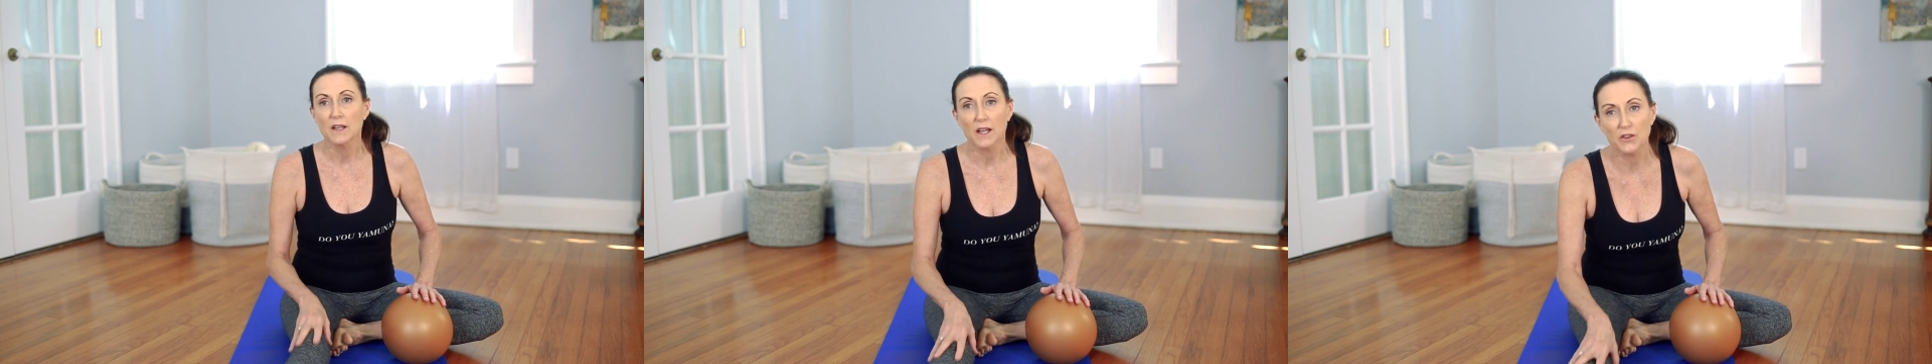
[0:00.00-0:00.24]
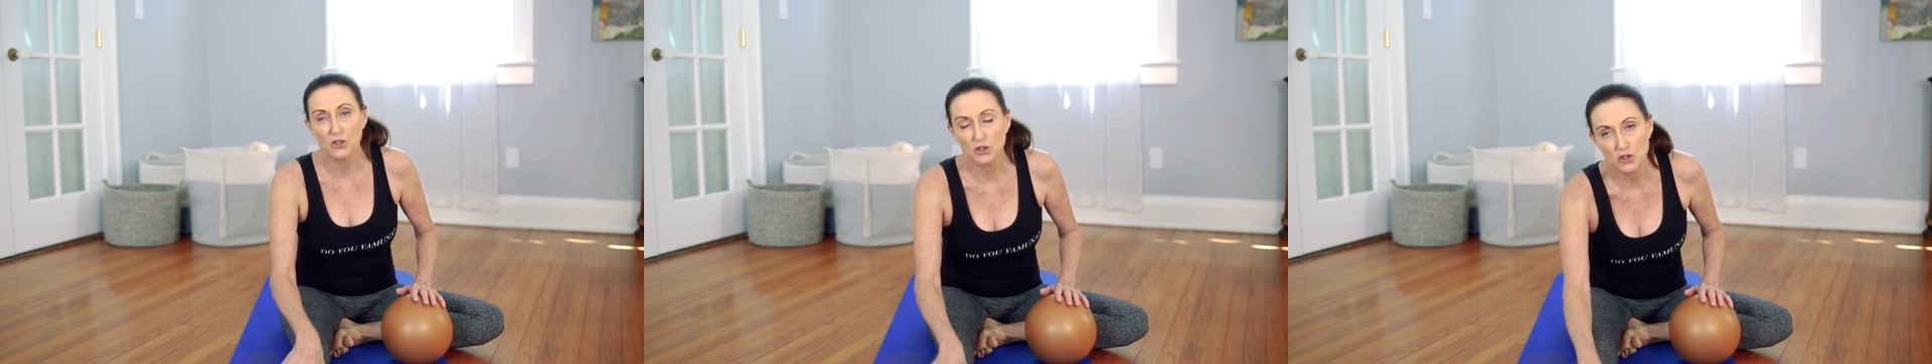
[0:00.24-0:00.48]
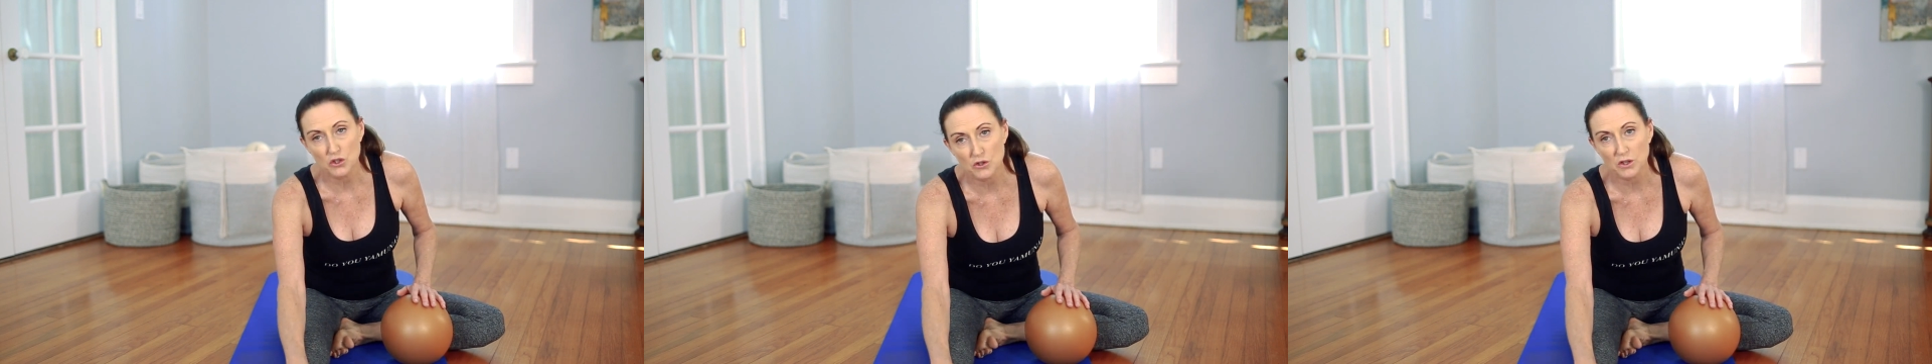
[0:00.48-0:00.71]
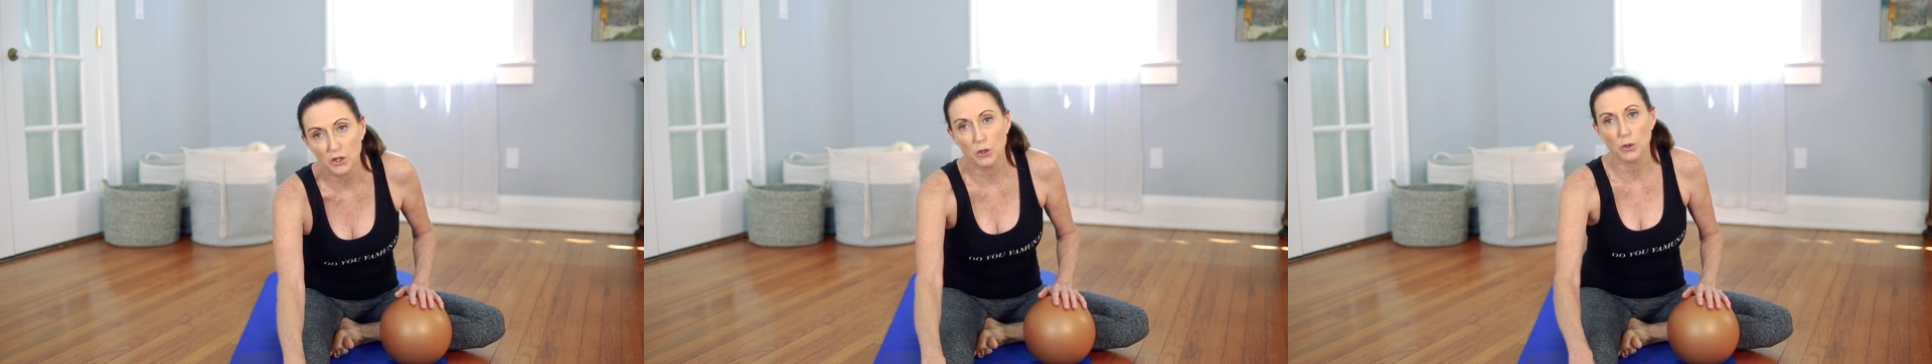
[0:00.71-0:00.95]
and the
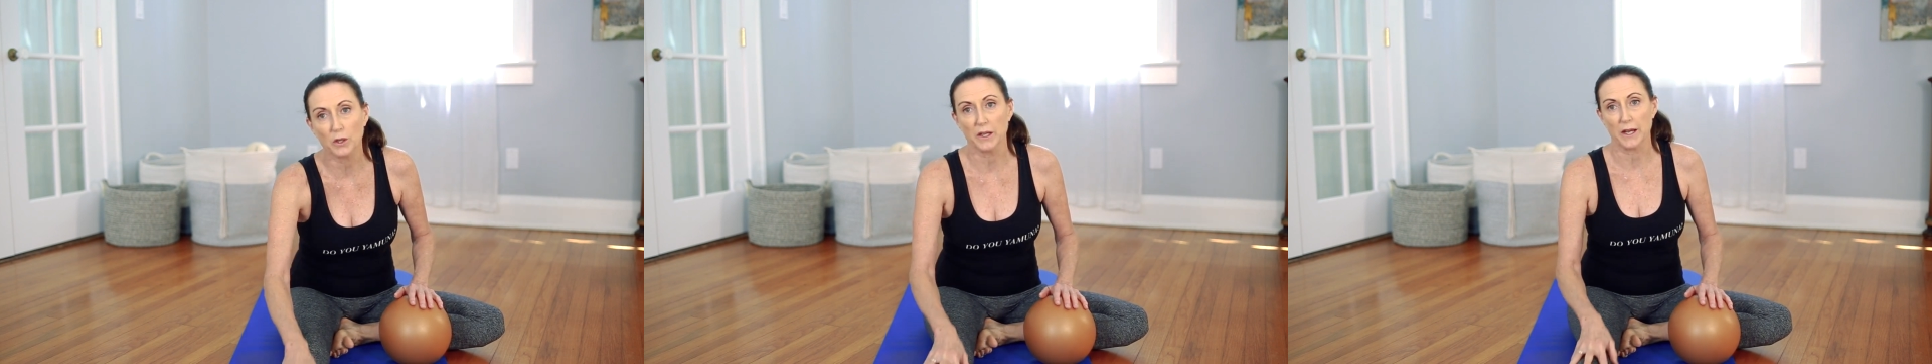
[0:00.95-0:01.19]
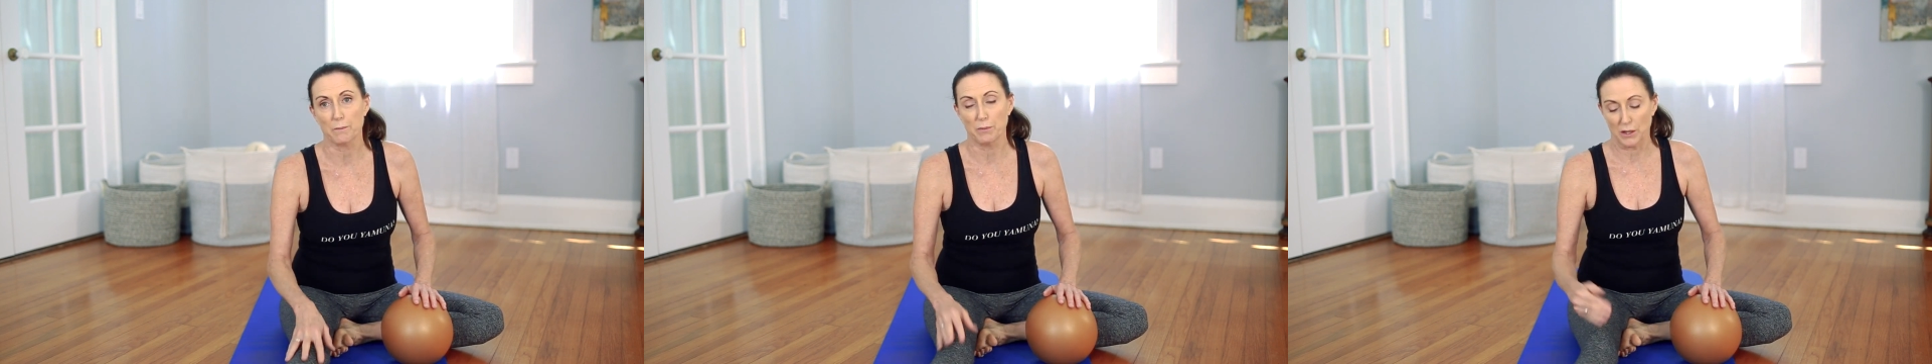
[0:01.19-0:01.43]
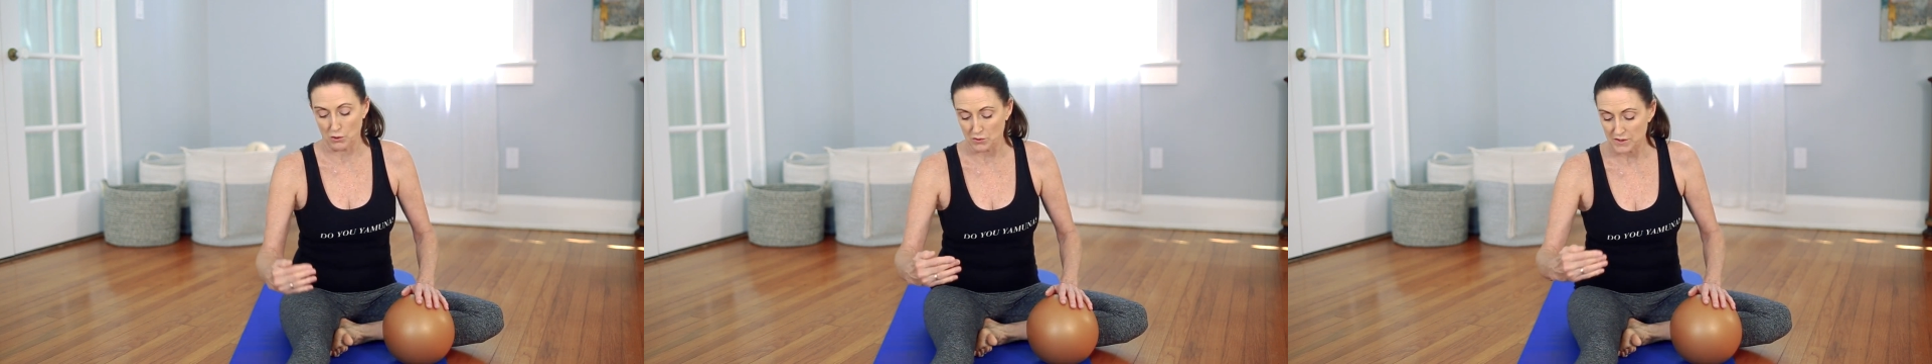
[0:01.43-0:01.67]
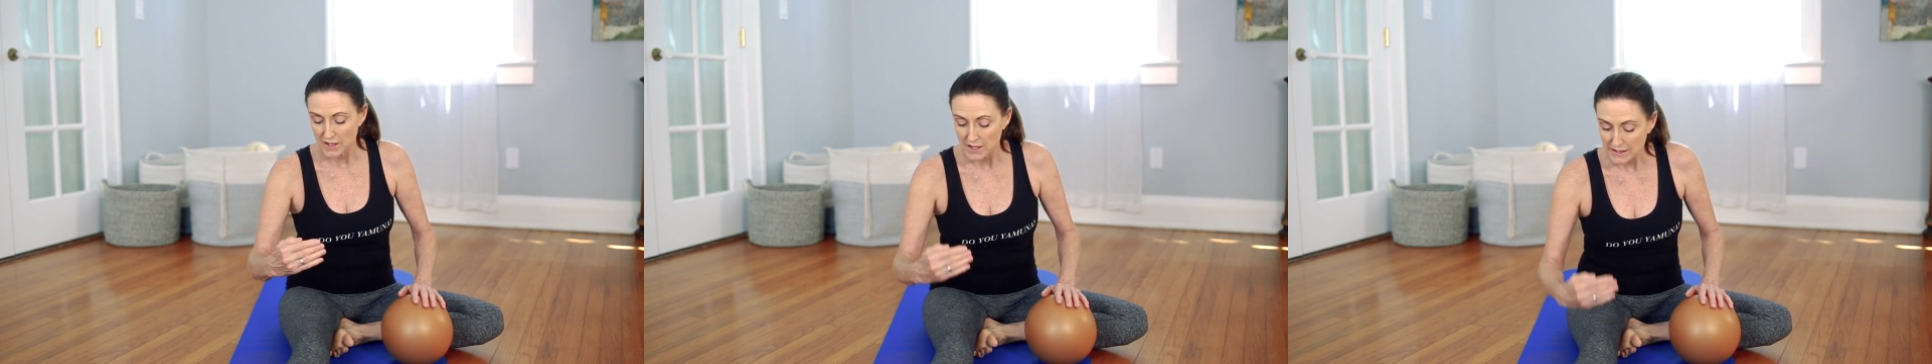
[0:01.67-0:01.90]
two lower leg
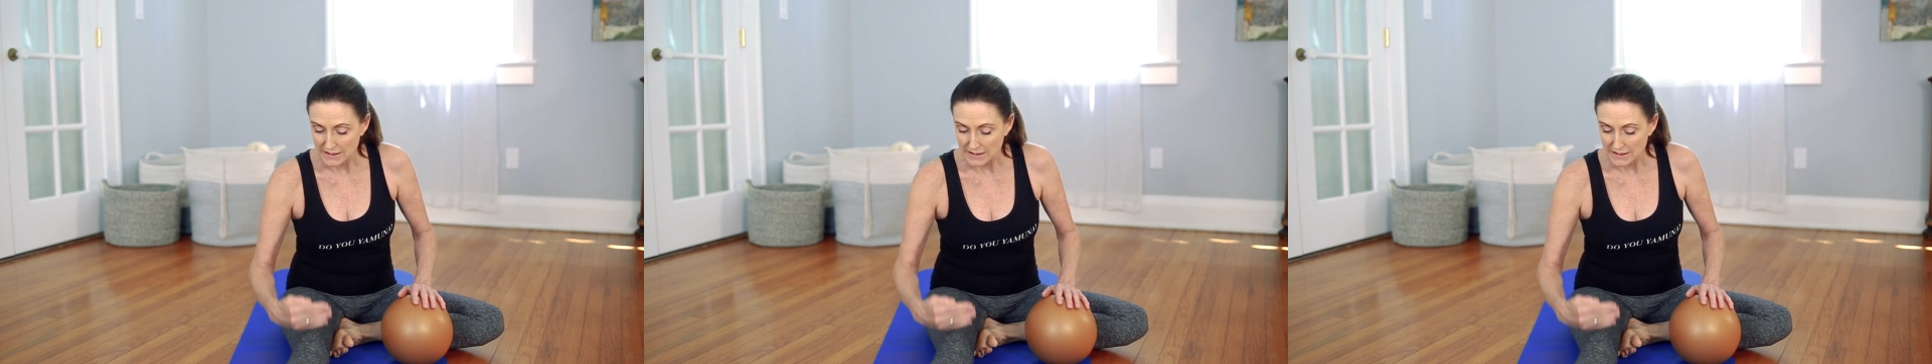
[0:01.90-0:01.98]
bones,